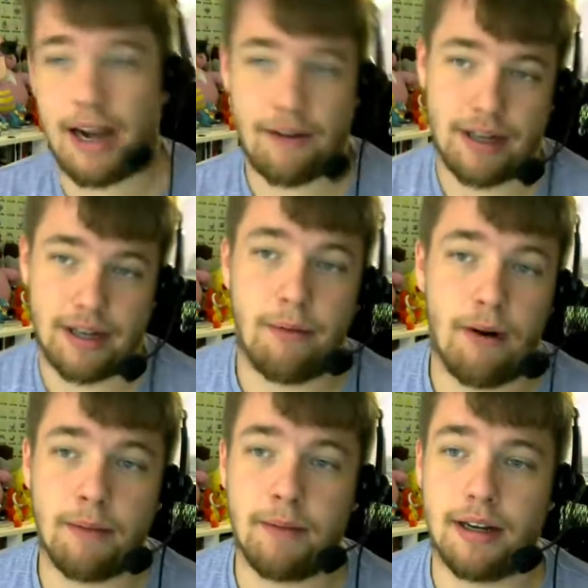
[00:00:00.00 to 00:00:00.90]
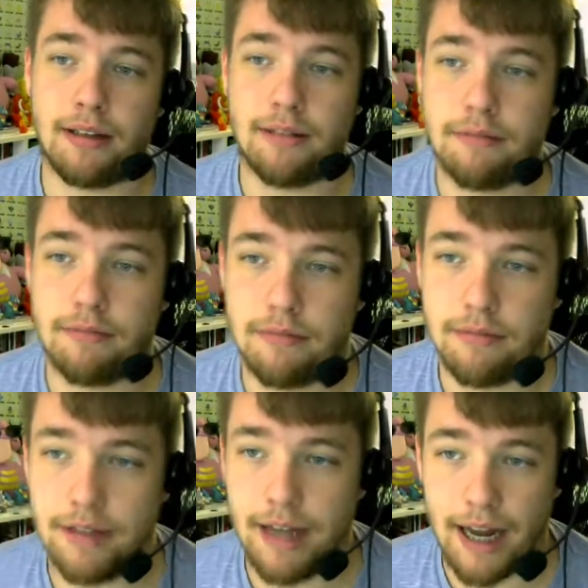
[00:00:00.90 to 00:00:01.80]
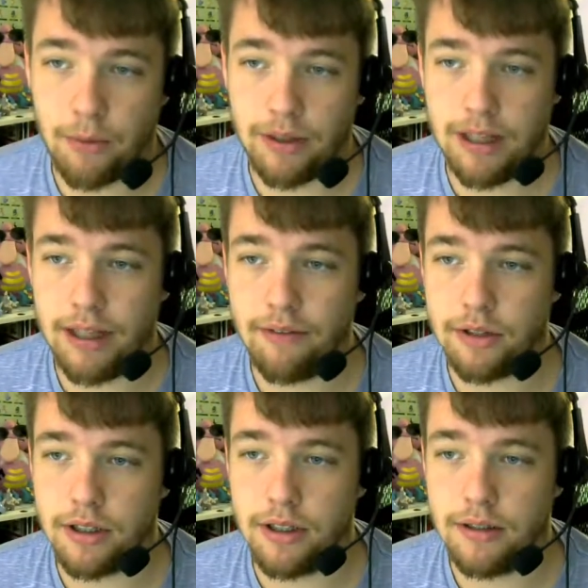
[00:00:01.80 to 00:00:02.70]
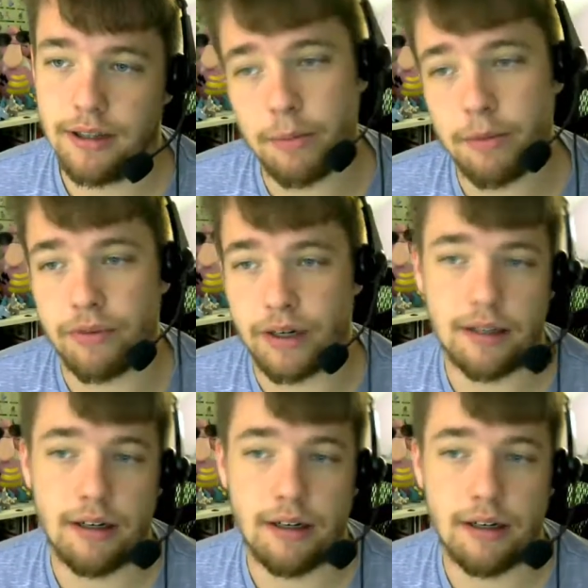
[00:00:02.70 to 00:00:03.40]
having any Pokemon adequately leveled. That could be fun.